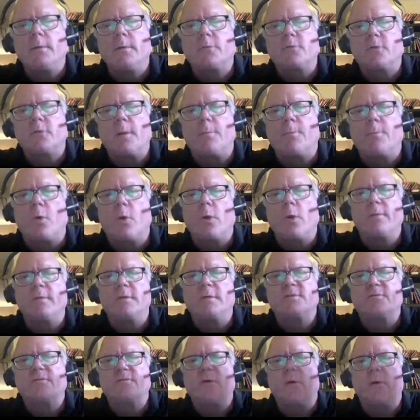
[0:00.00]
trying to boil
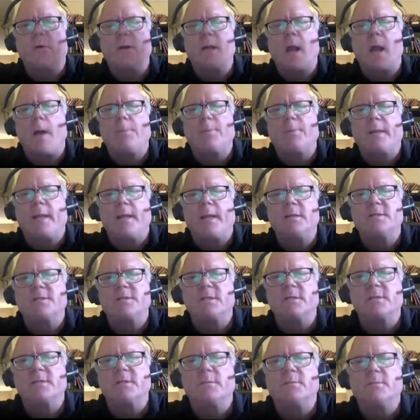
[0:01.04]
this very complicated
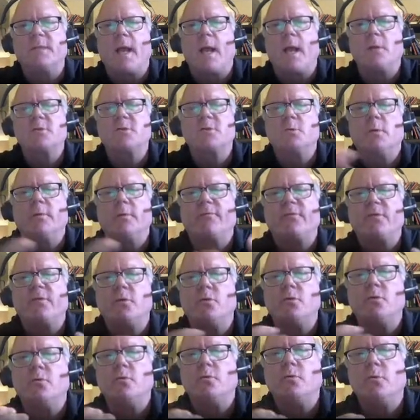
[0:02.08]
system down to a
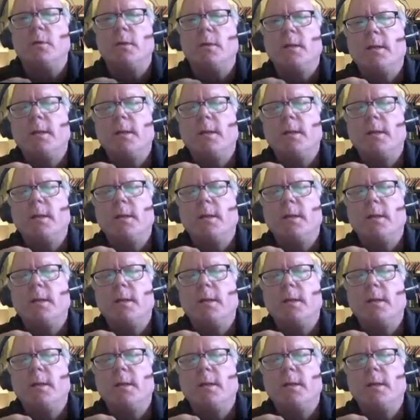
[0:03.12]
few,